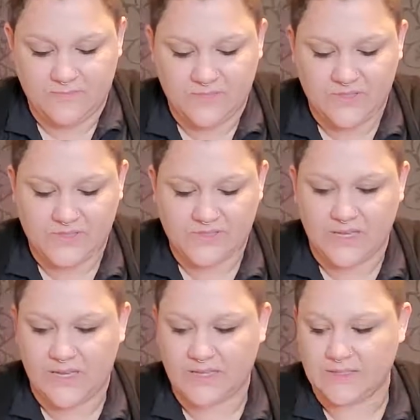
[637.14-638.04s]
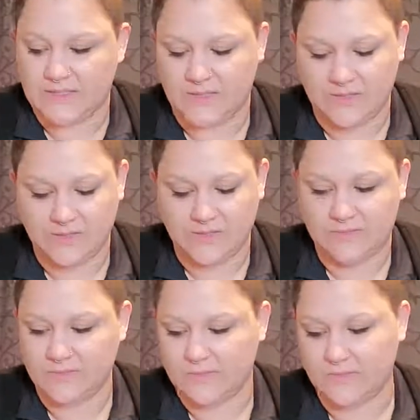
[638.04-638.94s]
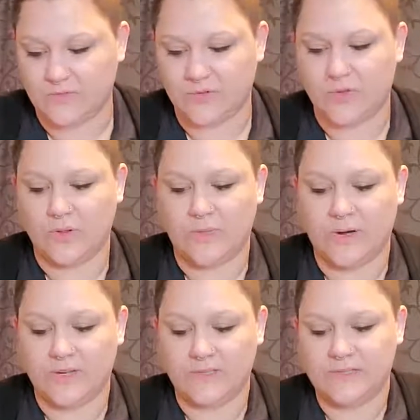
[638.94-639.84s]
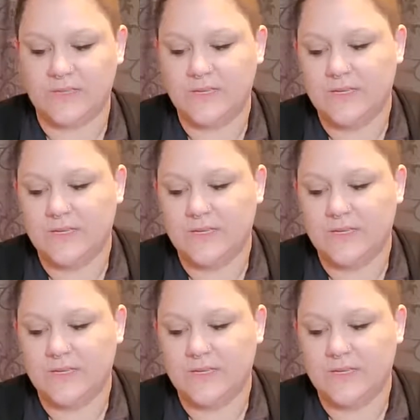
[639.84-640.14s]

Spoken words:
good size granola bars,